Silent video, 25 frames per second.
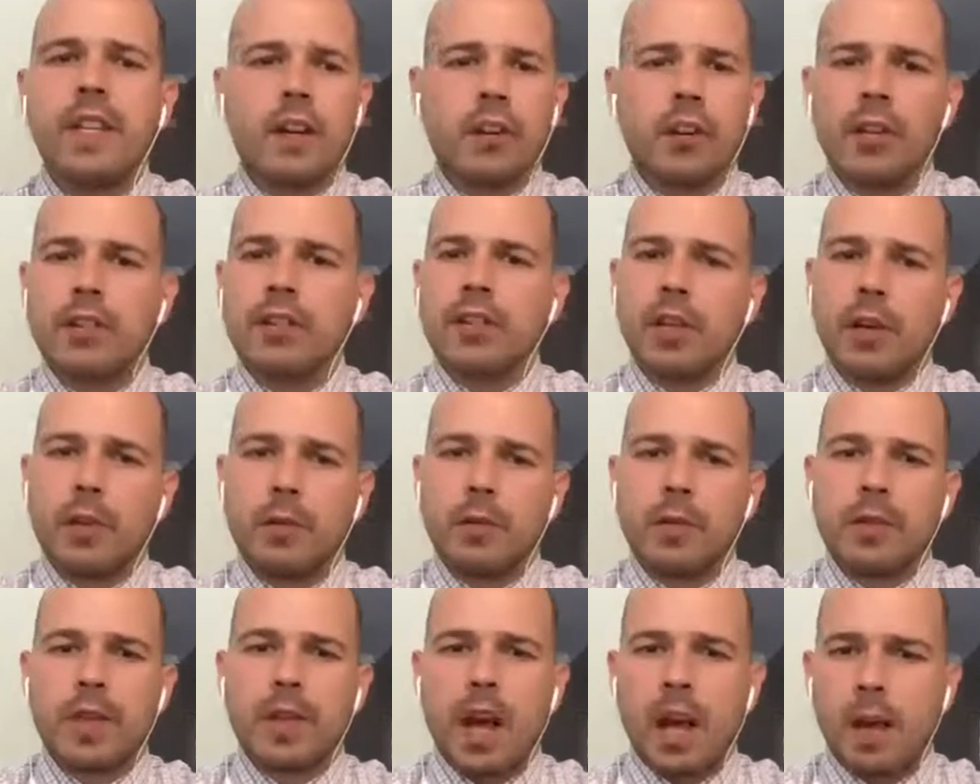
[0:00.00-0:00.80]
or
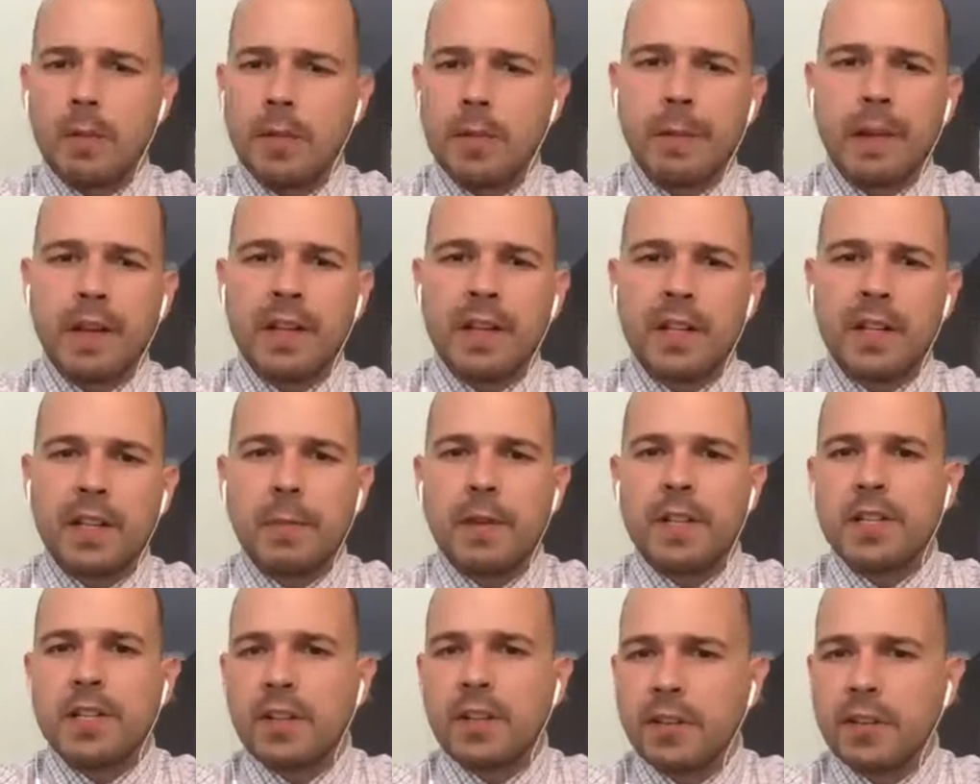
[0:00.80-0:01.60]
two, depending on the
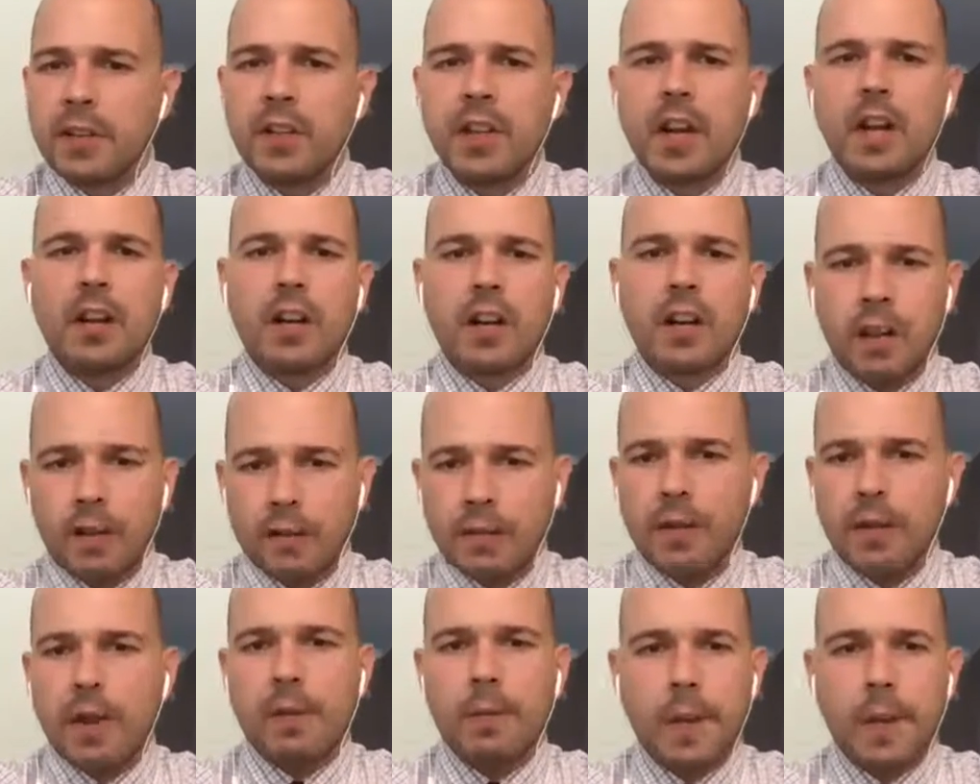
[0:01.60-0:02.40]
patient. If you're
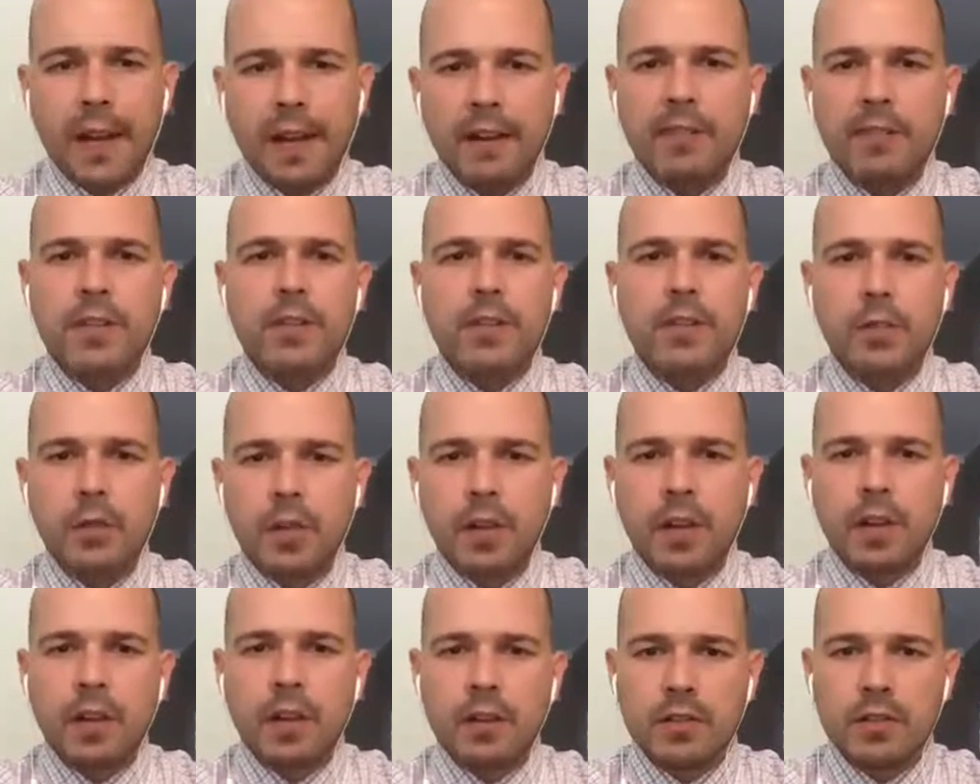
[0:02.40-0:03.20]
younger, about every 2
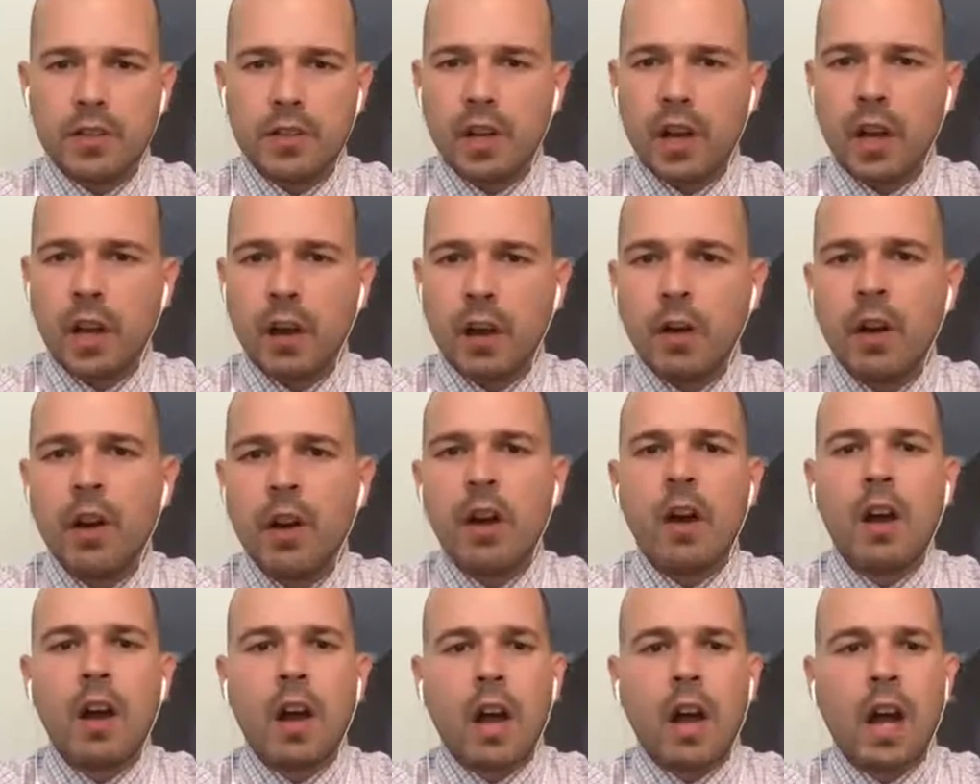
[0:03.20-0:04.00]
years,
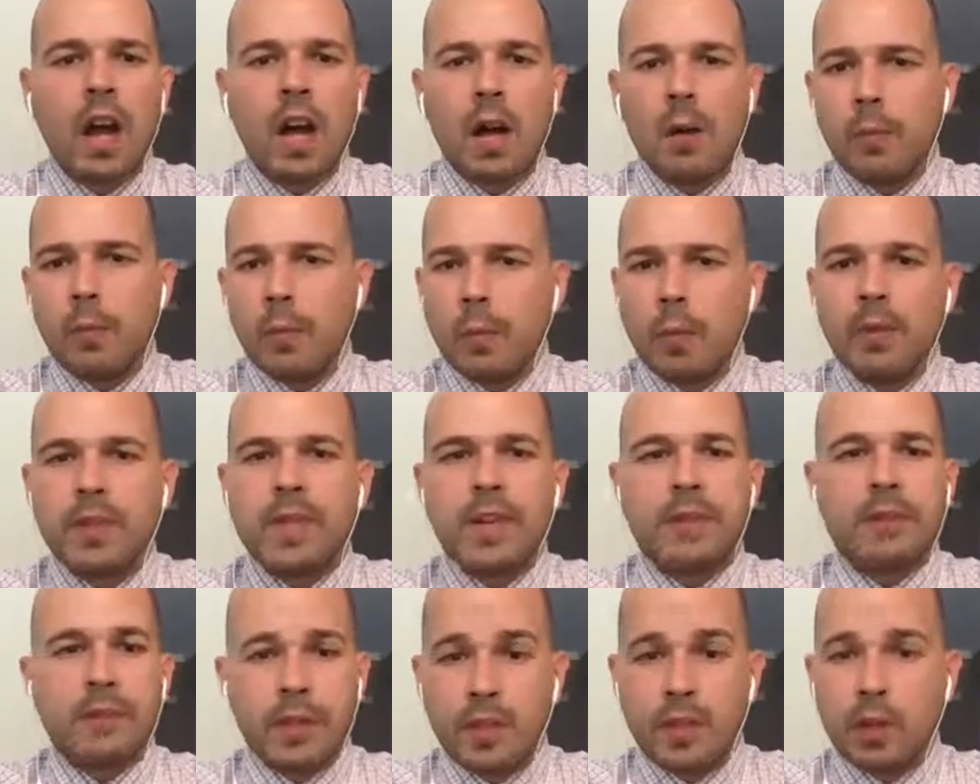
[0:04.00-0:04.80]

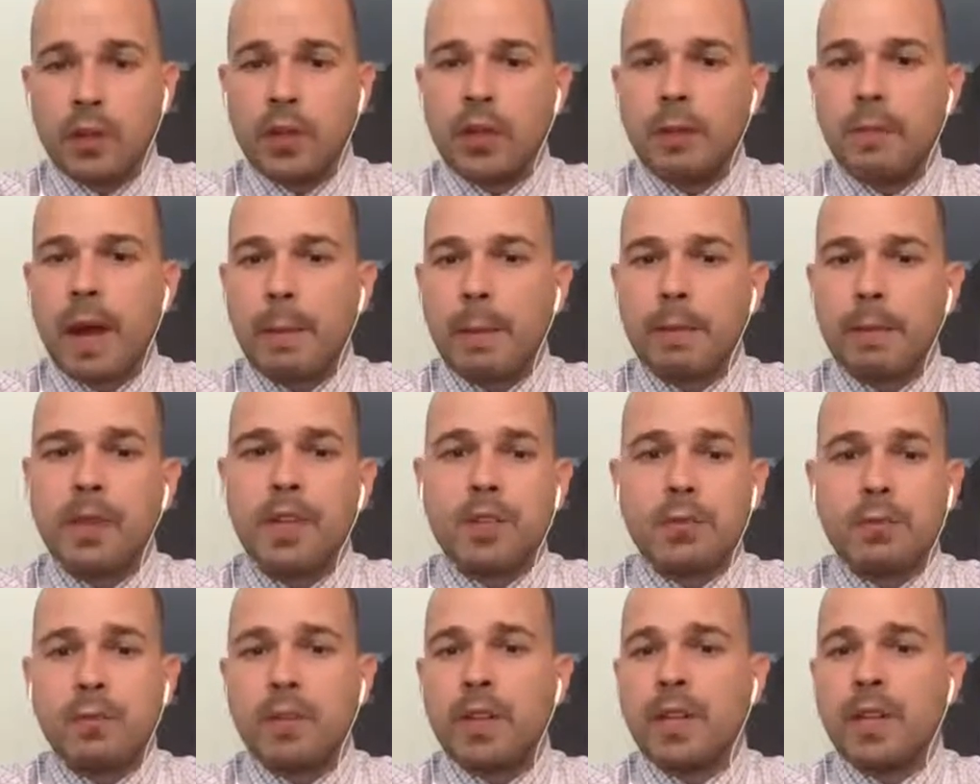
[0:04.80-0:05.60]
definitely in the older
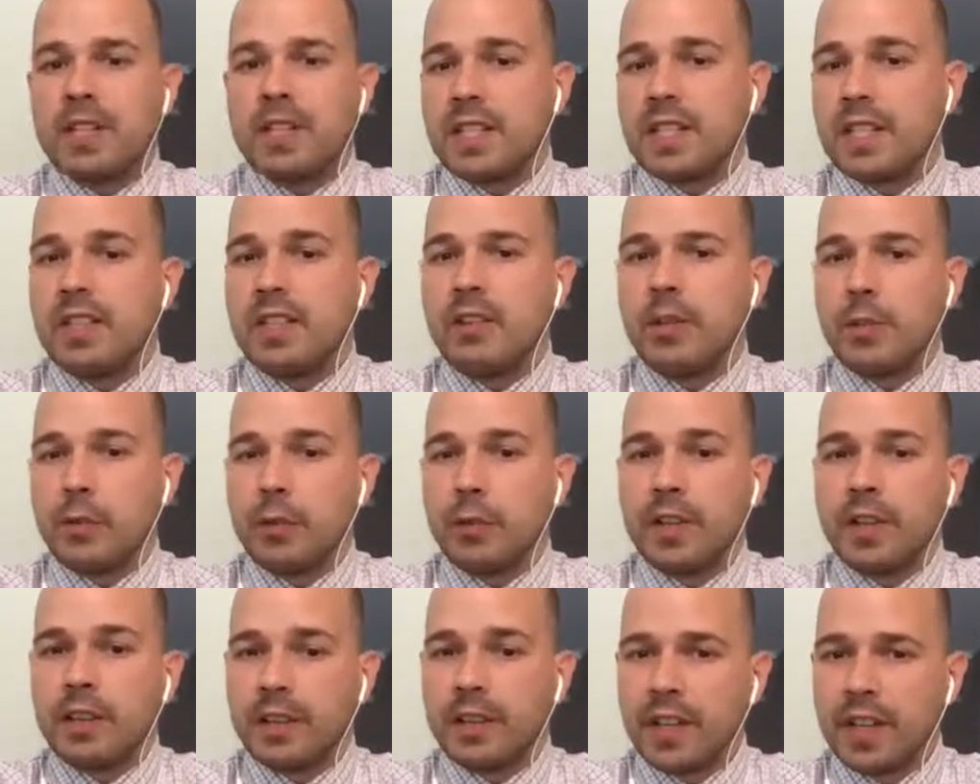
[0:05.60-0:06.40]
population, we like to see you
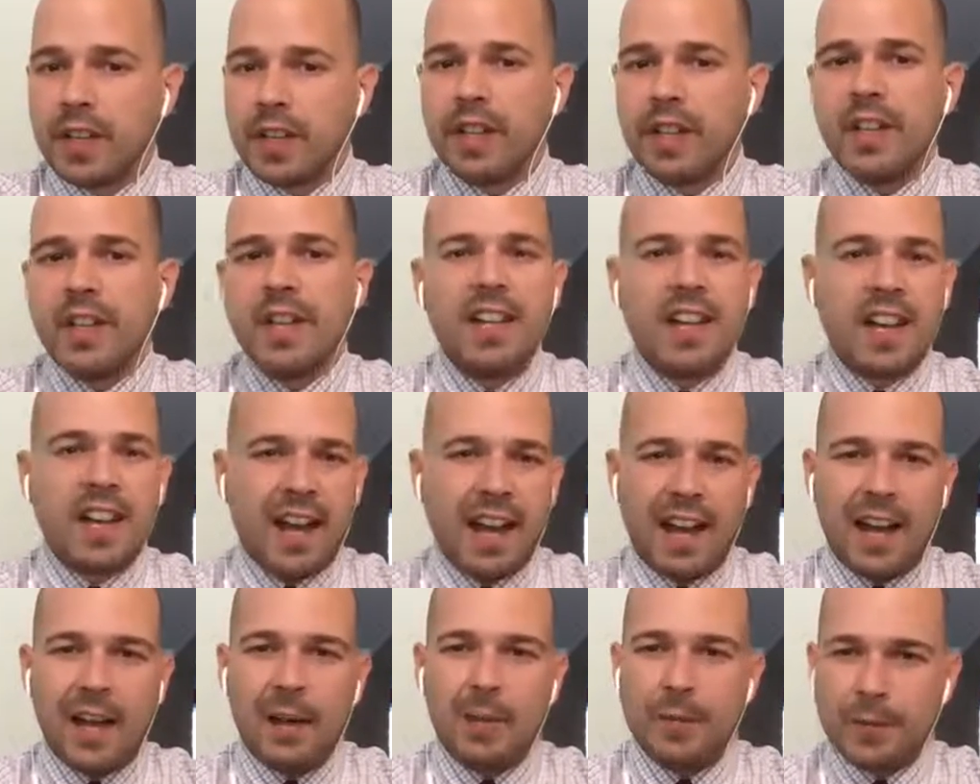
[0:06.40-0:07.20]
yearly
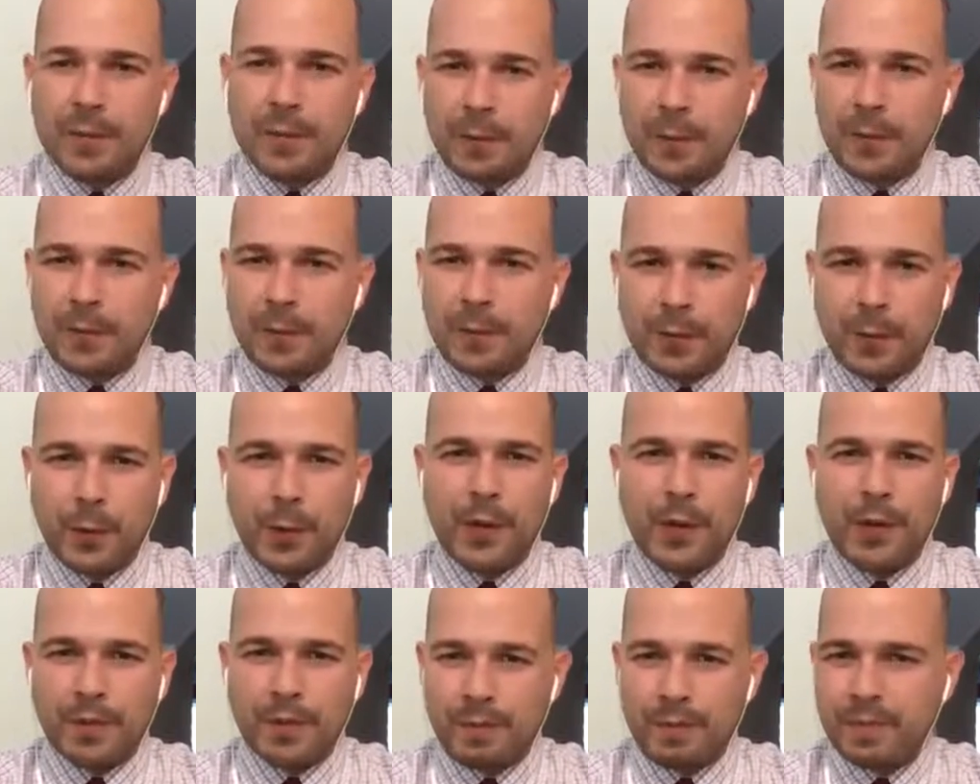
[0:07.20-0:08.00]

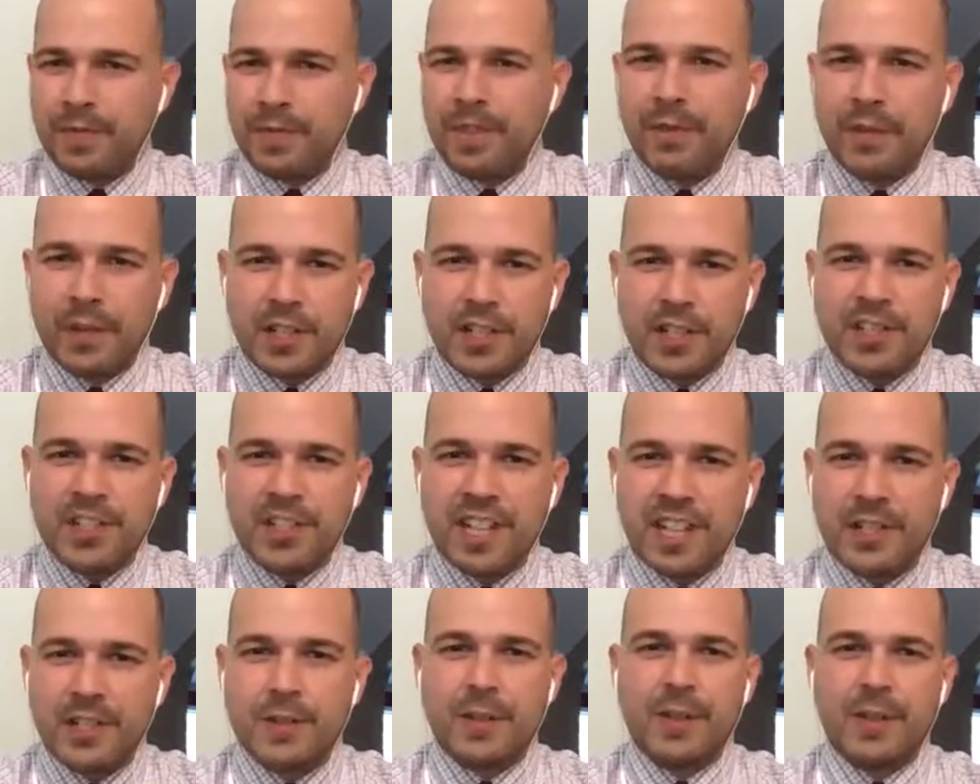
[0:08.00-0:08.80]
for the vision
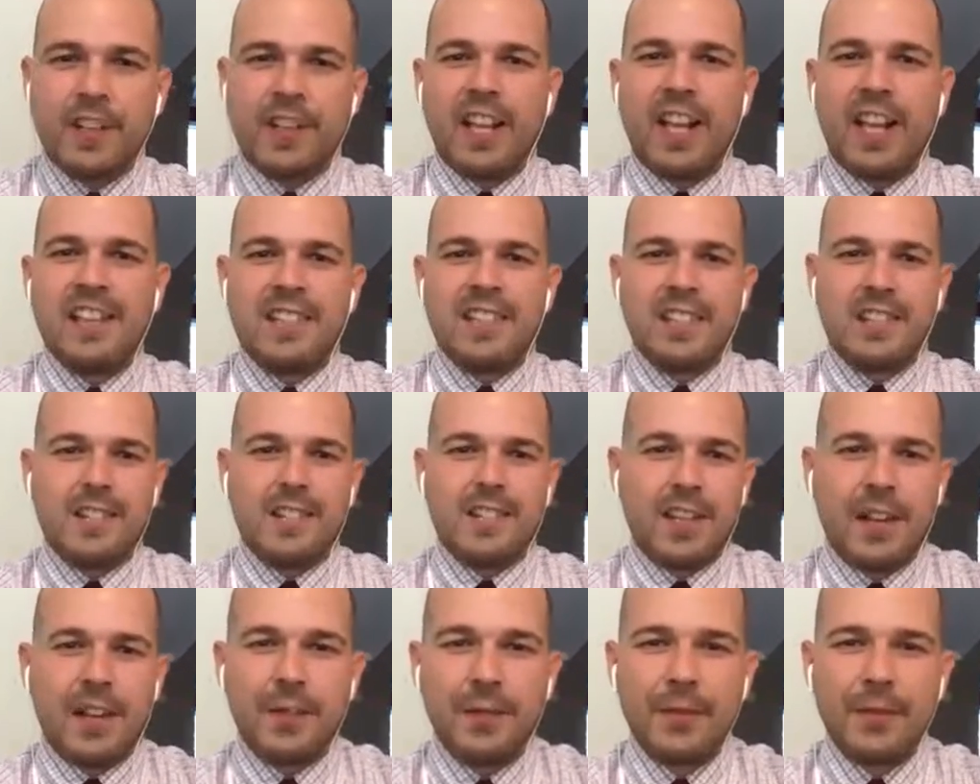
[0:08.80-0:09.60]
checks for your glasses. So,